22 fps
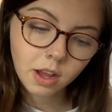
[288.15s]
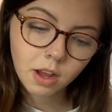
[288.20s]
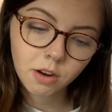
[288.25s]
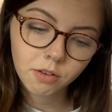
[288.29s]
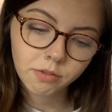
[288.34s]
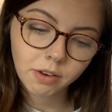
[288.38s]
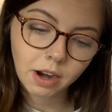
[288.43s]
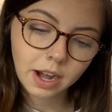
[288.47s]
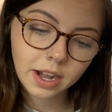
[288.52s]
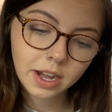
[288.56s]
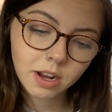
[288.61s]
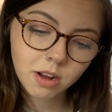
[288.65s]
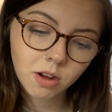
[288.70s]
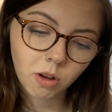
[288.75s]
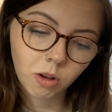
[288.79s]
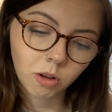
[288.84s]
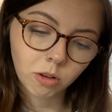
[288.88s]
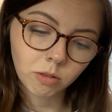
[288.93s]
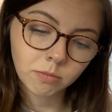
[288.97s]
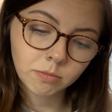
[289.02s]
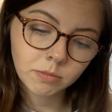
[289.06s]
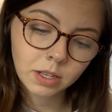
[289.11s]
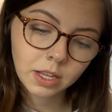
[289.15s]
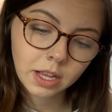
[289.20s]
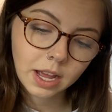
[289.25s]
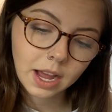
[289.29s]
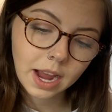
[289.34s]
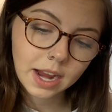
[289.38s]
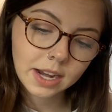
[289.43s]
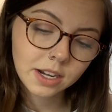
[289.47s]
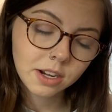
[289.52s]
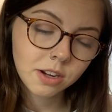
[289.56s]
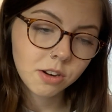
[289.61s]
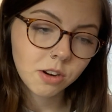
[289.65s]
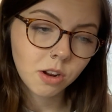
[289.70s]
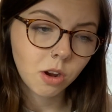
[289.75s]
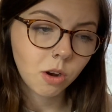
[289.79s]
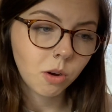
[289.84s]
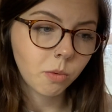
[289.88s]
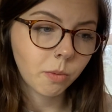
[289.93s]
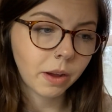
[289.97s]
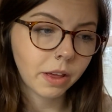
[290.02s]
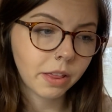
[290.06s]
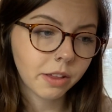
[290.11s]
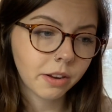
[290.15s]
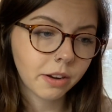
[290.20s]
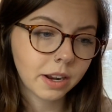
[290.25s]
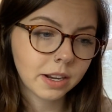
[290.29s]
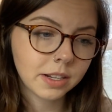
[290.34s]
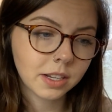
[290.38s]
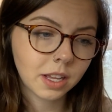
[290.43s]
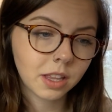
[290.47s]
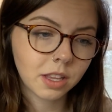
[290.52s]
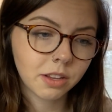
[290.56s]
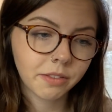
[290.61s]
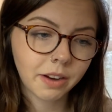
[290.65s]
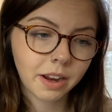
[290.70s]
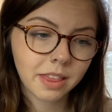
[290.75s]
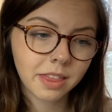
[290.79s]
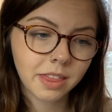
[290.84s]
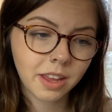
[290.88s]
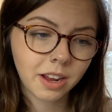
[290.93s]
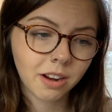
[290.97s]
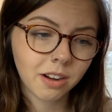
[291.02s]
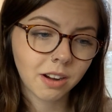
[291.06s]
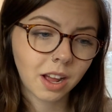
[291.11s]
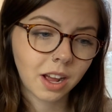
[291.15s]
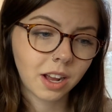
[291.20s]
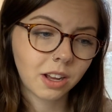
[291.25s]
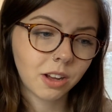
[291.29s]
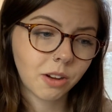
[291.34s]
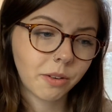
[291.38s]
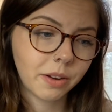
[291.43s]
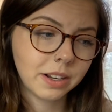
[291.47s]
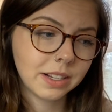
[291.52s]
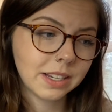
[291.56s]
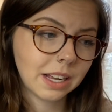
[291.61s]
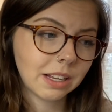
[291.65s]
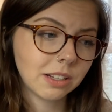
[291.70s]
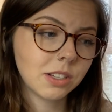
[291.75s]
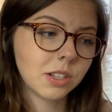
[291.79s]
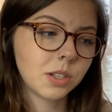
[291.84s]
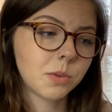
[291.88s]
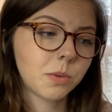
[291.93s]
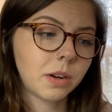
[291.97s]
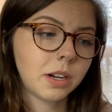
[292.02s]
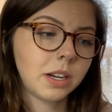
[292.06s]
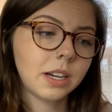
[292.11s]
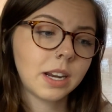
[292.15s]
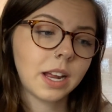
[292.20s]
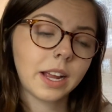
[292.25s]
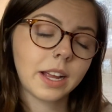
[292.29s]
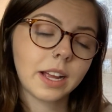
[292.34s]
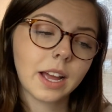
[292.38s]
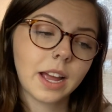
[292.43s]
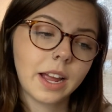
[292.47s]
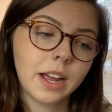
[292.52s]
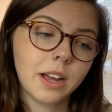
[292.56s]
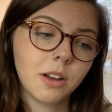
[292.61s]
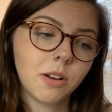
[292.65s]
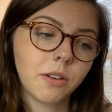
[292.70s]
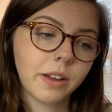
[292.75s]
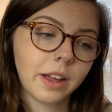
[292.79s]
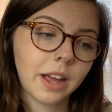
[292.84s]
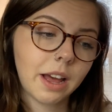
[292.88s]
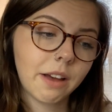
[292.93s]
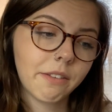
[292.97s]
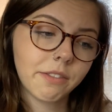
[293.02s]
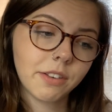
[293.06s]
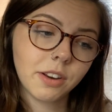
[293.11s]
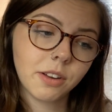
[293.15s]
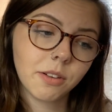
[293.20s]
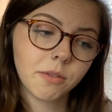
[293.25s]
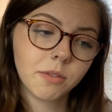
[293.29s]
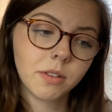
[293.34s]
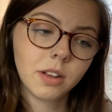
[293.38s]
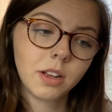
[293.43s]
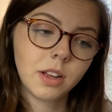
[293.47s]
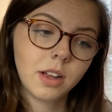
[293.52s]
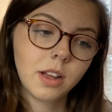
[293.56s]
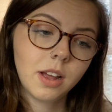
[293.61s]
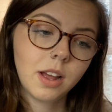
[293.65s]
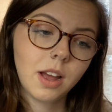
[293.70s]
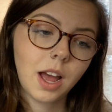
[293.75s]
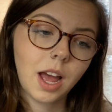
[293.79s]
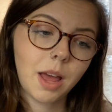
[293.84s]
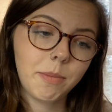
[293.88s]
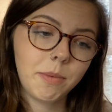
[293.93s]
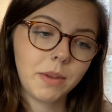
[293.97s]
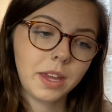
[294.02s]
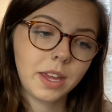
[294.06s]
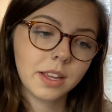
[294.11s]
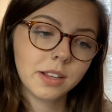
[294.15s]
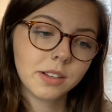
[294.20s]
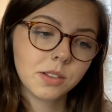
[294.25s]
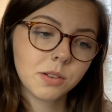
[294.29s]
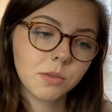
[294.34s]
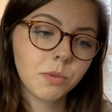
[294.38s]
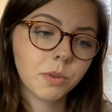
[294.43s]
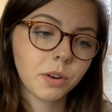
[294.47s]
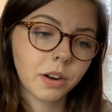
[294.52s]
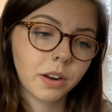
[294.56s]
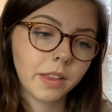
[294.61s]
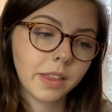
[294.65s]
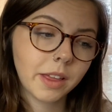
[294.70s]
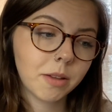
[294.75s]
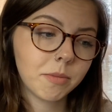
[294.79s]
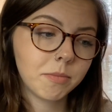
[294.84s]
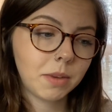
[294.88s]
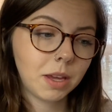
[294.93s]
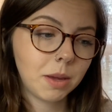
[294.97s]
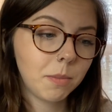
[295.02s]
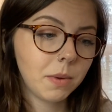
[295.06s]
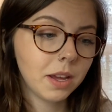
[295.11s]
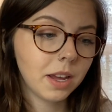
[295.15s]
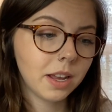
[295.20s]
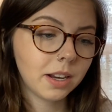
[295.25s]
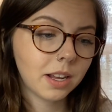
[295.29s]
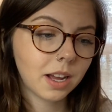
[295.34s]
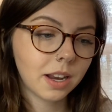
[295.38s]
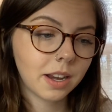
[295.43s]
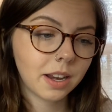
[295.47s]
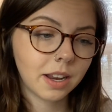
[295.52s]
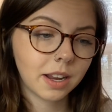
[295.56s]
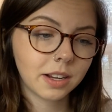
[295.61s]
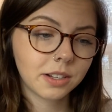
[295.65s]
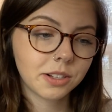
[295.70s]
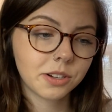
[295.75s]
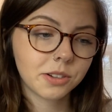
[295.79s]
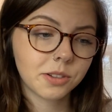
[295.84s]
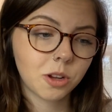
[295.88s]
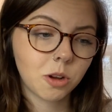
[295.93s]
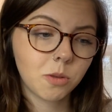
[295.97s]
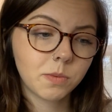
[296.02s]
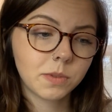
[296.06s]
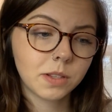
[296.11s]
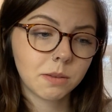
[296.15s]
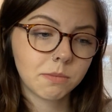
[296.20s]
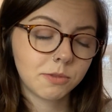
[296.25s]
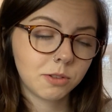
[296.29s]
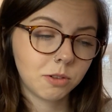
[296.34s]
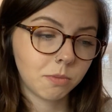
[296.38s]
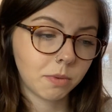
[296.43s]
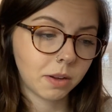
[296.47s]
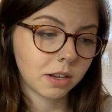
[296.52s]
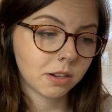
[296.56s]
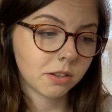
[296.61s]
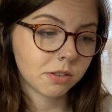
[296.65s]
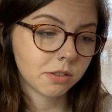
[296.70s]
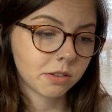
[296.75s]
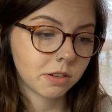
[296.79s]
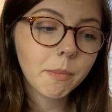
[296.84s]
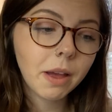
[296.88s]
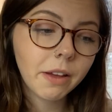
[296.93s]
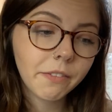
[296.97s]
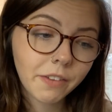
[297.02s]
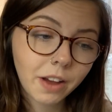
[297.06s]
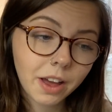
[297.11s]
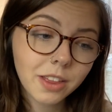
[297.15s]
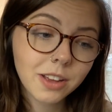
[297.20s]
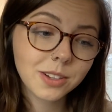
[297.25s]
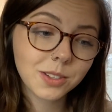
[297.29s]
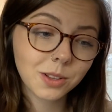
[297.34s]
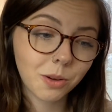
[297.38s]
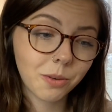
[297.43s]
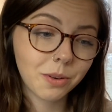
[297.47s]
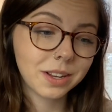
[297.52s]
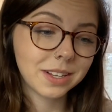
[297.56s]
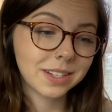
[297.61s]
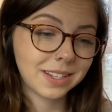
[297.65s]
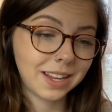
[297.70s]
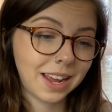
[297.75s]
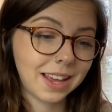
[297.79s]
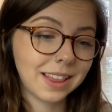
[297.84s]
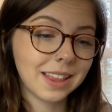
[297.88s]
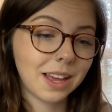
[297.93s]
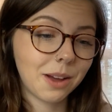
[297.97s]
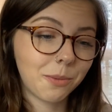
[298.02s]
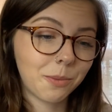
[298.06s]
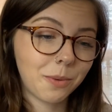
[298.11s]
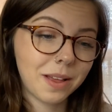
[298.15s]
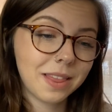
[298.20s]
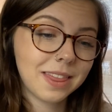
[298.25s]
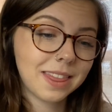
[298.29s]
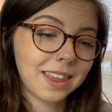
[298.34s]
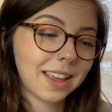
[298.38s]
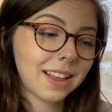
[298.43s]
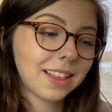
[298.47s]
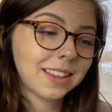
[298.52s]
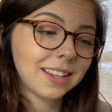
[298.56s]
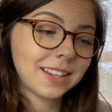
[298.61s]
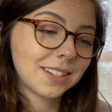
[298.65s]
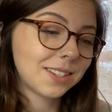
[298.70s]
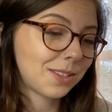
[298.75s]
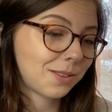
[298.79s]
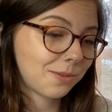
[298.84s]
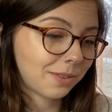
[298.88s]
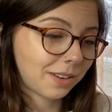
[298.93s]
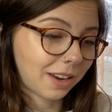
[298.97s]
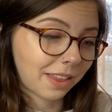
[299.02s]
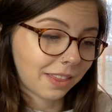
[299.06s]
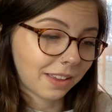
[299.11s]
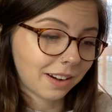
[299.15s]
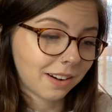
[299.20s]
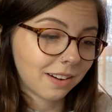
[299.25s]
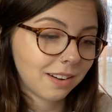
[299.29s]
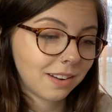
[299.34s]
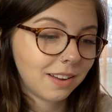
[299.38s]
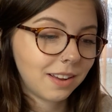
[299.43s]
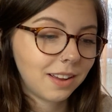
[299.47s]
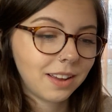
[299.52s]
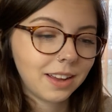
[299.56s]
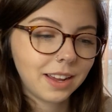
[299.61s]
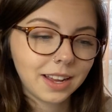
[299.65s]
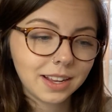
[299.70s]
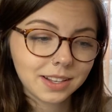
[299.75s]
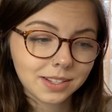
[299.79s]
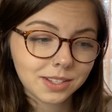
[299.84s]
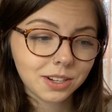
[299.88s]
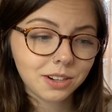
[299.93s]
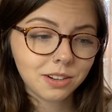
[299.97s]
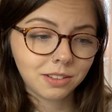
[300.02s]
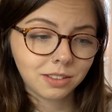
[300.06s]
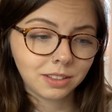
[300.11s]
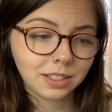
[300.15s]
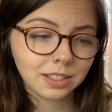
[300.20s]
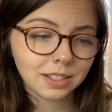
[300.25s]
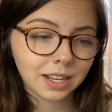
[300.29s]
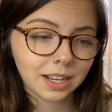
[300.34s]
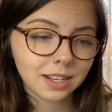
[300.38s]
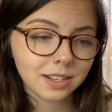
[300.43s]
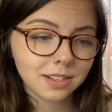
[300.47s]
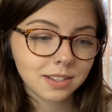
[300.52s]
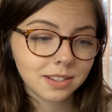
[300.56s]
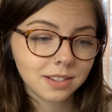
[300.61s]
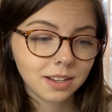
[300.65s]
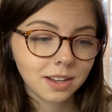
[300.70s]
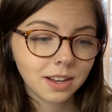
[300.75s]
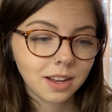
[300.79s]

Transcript: Riding home, I didn't know whether I'd done the right thing or not going down to 29 Cuyahoga Avenue. I began to worry that maybe I'd gotten Hector's hopes up too much. My father's always saying that one thing leads to another. It certainly does.